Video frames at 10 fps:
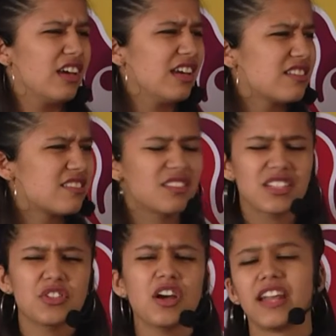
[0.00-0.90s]
It's
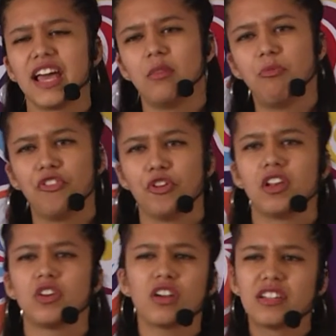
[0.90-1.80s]
not helpful,
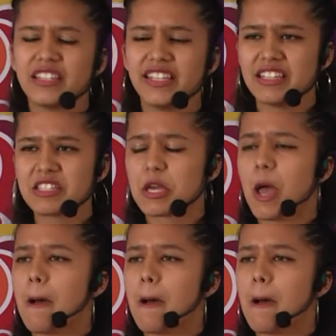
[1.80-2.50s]
not least,